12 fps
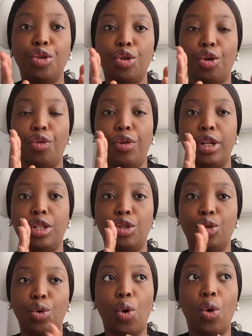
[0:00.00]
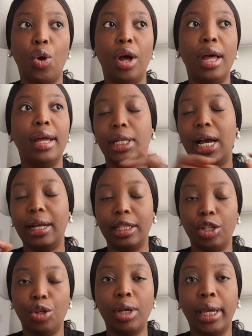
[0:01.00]
your credit score. Now, in
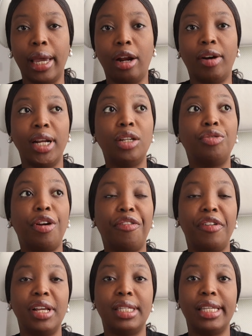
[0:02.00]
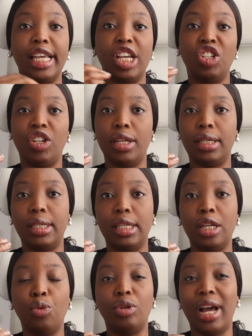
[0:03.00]
the UK, Credit Reference
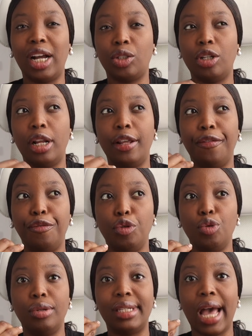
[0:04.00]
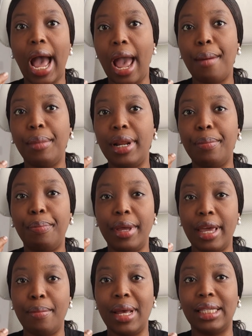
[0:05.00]
Agency would actually view timely
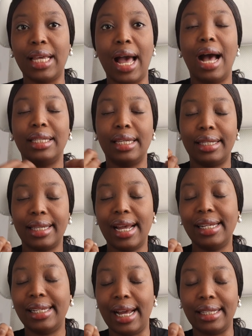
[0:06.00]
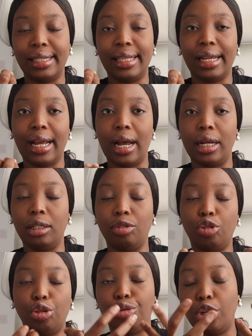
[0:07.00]
payments as a sign that they
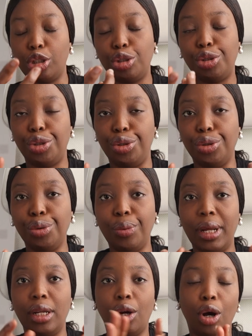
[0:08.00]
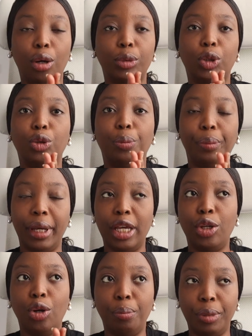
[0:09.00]
can trust you when it comes to
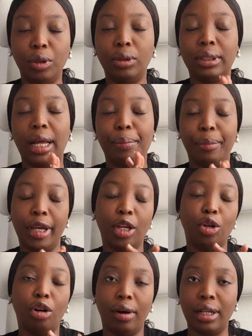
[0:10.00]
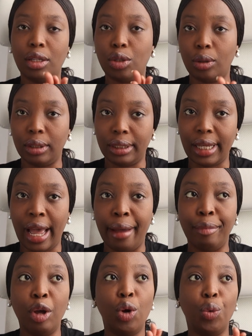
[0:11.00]
paying your bills and paying your credit on
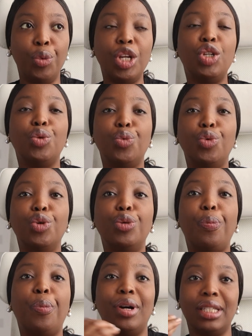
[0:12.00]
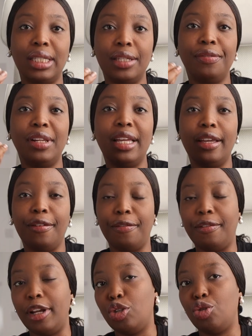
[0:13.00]
time, which would positively
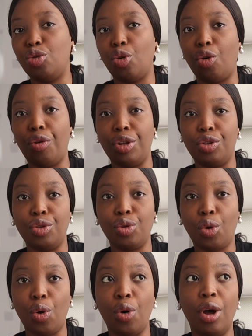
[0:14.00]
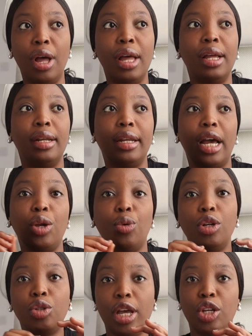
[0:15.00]
influence your credit score. Now, you
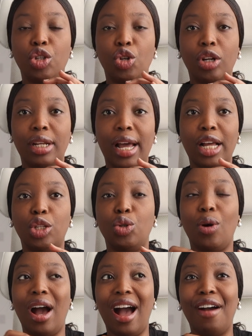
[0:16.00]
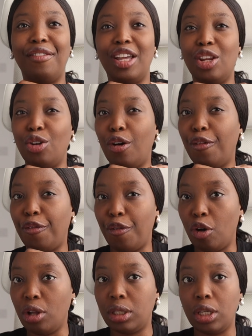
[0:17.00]
want to ensure that you have enough
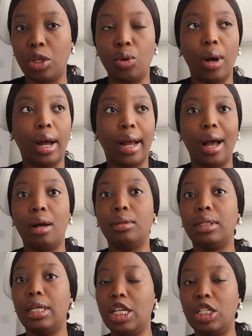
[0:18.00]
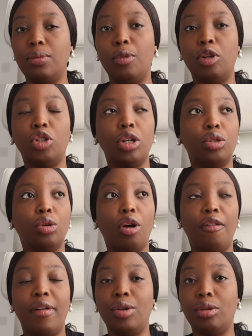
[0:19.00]
funds in your account each month just to
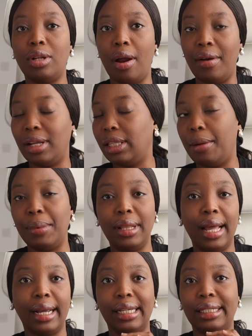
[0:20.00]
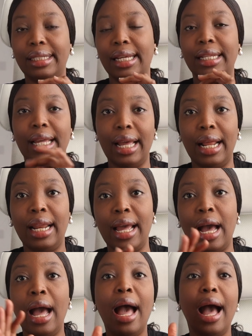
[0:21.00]
cover your direct debit, like I said
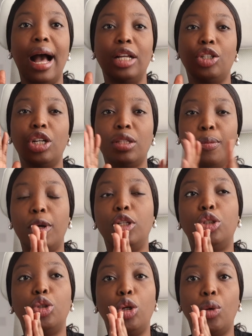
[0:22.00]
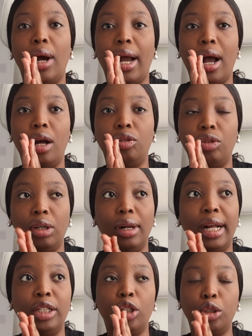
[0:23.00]
earlier, and just monitor your account
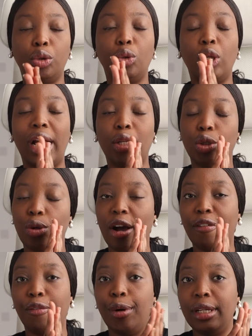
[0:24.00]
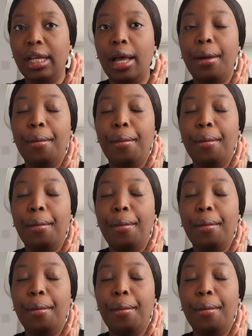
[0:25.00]
regularly just so that you avoid